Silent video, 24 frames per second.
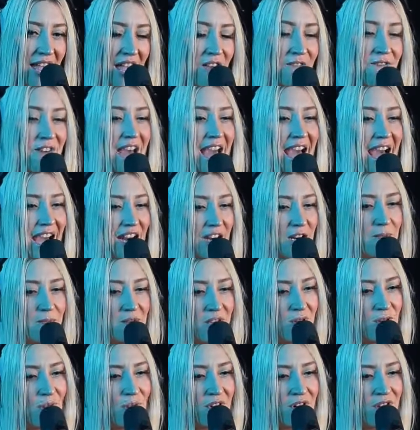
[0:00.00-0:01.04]
if I had to
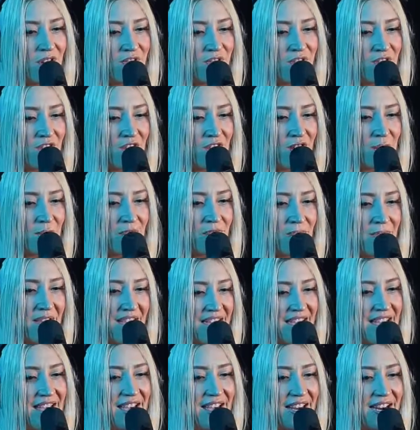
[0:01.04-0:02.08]
pick one off the top of
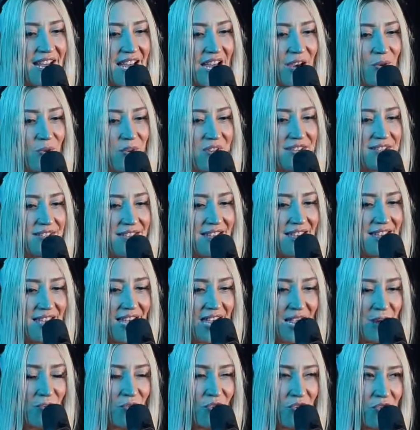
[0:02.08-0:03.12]
my head, I would say
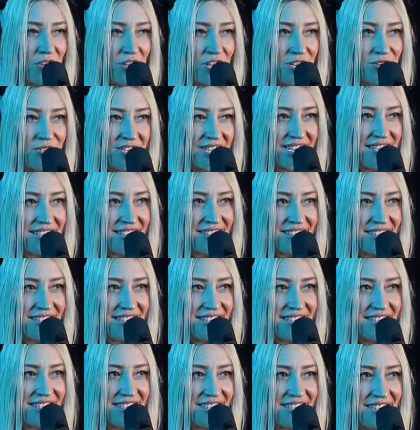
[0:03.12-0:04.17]
Amarillo,
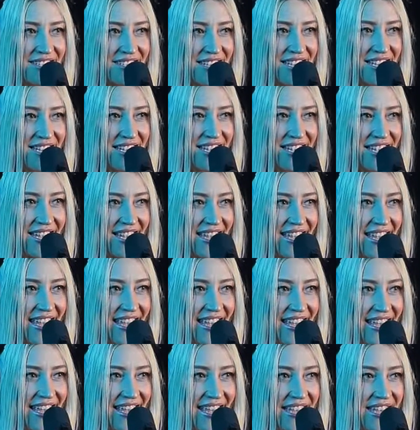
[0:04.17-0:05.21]
Texas.
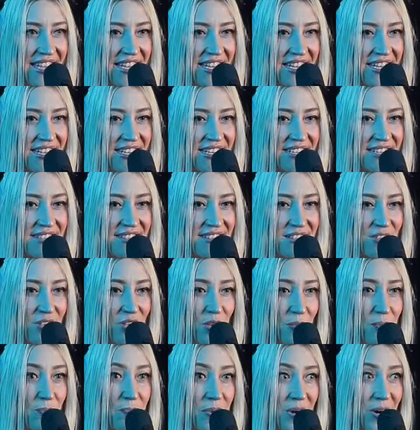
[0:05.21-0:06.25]
And
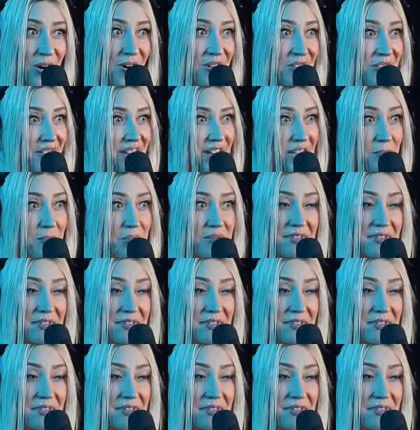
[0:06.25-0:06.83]
the bar that I